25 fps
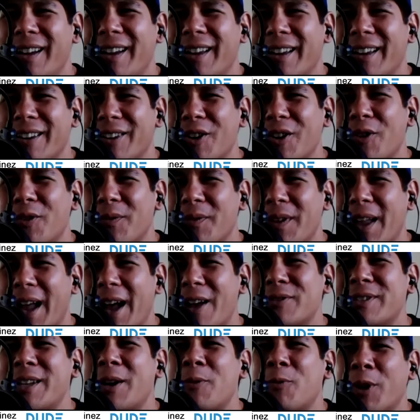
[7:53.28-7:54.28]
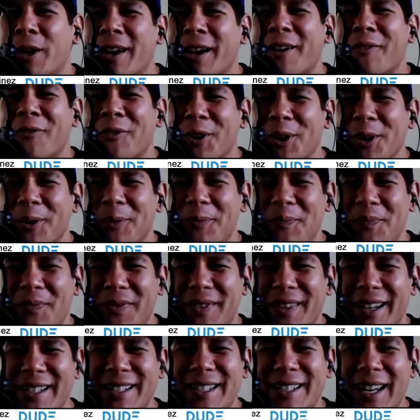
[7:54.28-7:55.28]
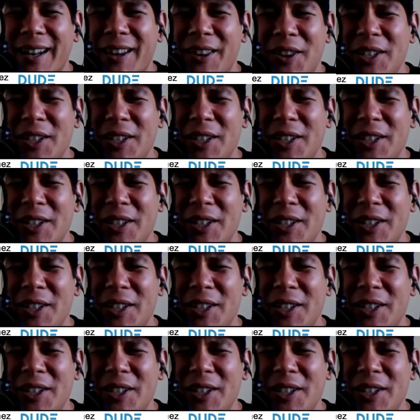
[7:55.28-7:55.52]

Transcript: you know, how's that working out for you? I said, mm.